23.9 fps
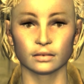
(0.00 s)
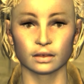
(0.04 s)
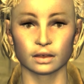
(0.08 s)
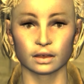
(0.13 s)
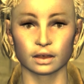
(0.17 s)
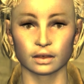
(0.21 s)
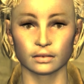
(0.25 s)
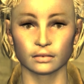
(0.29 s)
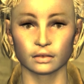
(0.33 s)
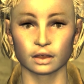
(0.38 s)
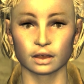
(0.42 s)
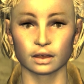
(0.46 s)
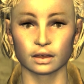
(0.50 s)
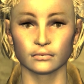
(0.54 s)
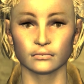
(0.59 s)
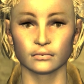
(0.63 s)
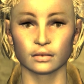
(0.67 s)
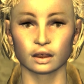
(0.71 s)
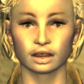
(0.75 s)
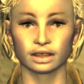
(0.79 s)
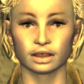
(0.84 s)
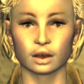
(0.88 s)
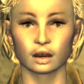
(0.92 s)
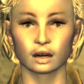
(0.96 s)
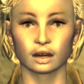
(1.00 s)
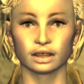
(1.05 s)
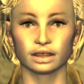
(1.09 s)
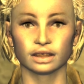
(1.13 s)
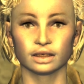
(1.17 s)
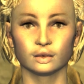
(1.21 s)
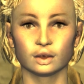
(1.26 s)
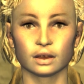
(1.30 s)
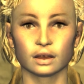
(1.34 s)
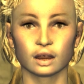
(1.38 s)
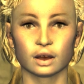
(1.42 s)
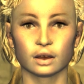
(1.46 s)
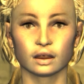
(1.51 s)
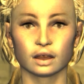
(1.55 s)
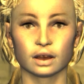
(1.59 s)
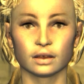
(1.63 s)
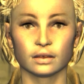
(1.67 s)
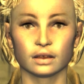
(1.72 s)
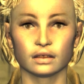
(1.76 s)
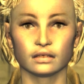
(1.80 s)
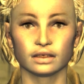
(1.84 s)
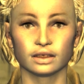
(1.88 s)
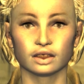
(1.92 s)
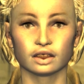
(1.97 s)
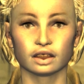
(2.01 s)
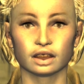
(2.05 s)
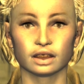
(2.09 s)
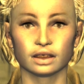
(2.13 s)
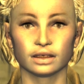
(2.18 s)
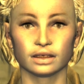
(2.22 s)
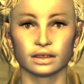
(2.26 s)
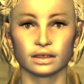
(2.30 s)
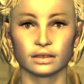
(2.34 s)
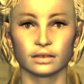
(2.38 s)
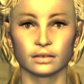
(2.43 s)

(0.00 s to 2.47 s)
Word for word: I gambled and drank a lot after that.